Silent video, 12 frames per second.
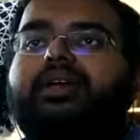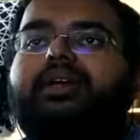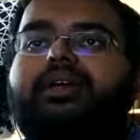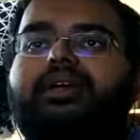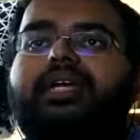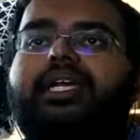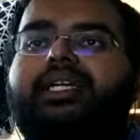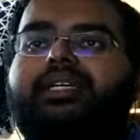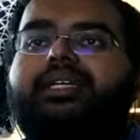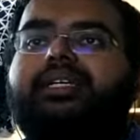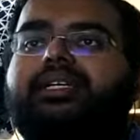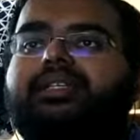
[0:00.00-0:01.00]

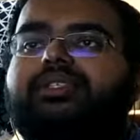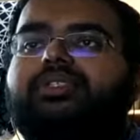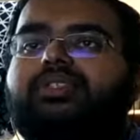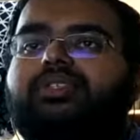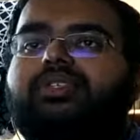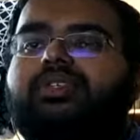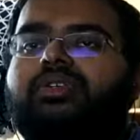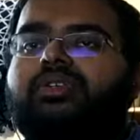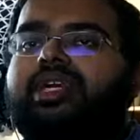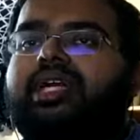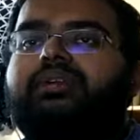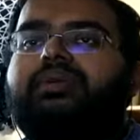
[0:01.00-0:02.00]
Alright, so
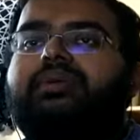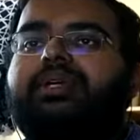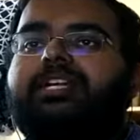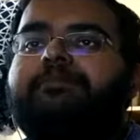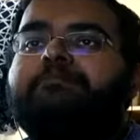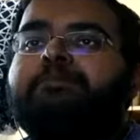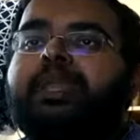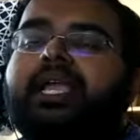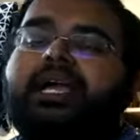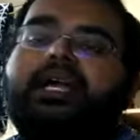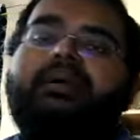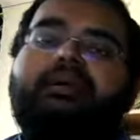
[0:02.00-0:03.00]
how do we put it?
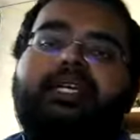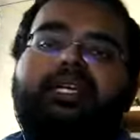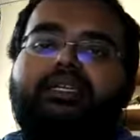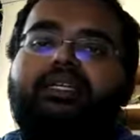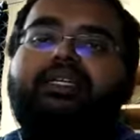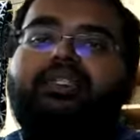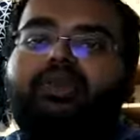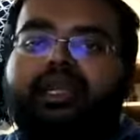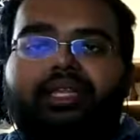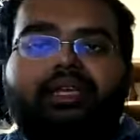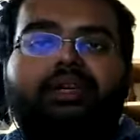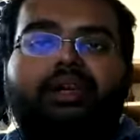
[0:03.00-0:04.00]
So I
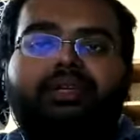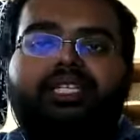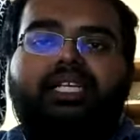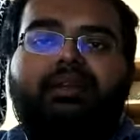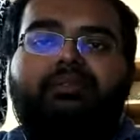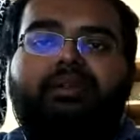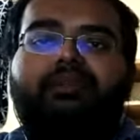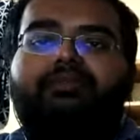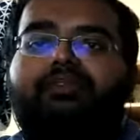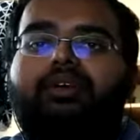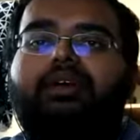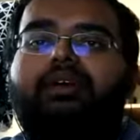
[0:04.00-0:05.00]
think a common example
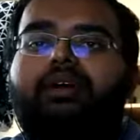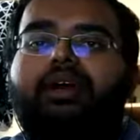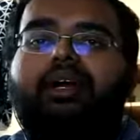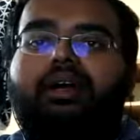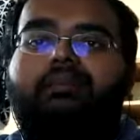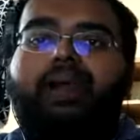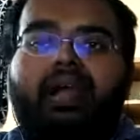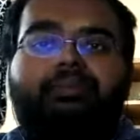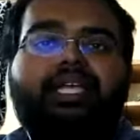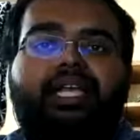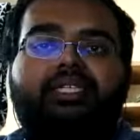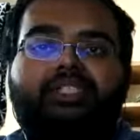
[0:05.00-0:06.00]
for
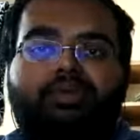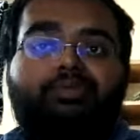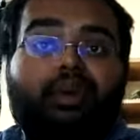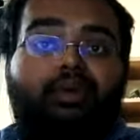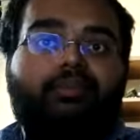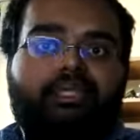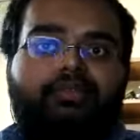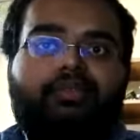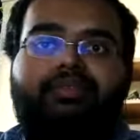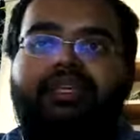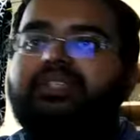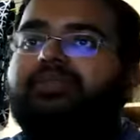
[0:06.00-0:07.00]
applications or problems that we
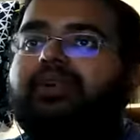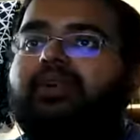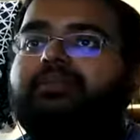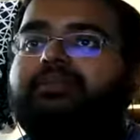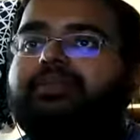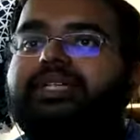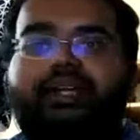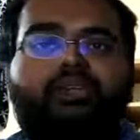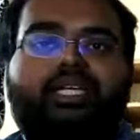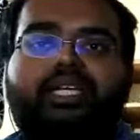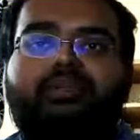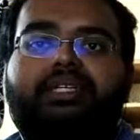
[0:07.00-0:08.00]
face from
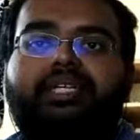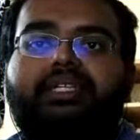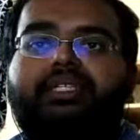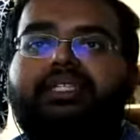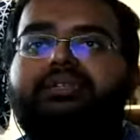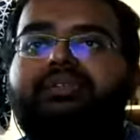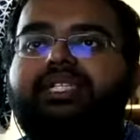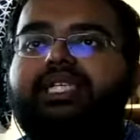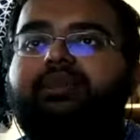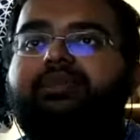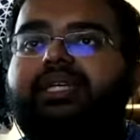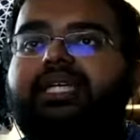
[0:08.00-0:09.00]
nanoscale materials is, for
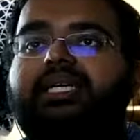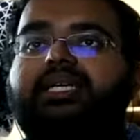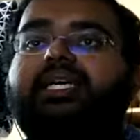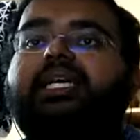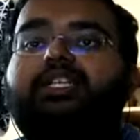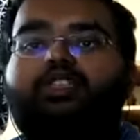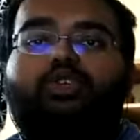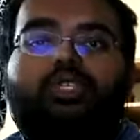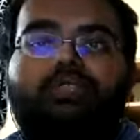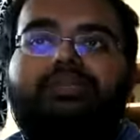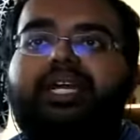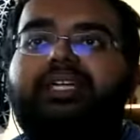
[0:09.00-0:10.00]
example, the storage
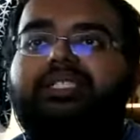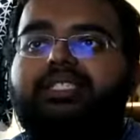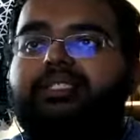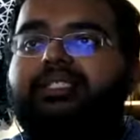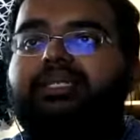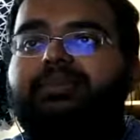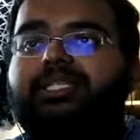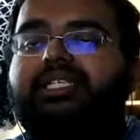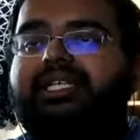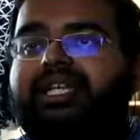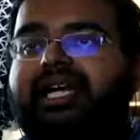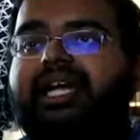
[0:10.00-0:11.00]
of hydrogen,
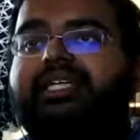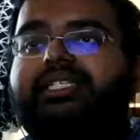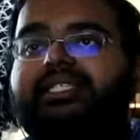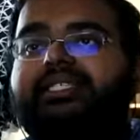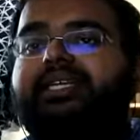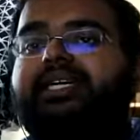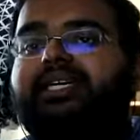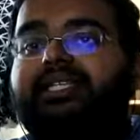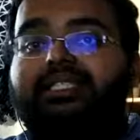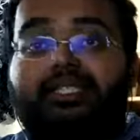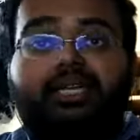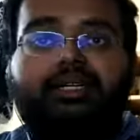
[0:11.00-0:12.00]
especially like hydrogen
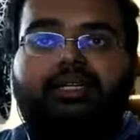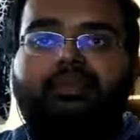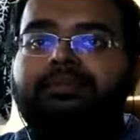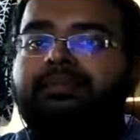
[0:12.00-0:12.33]
in general.